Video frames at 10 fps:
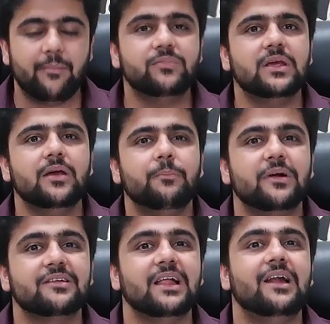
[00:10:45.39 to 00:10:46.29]
We
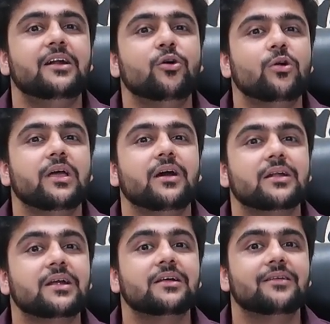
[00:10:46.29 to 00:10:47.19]
tend to link
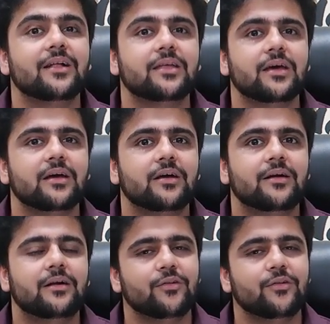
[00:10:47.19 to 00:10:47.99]
personality with names,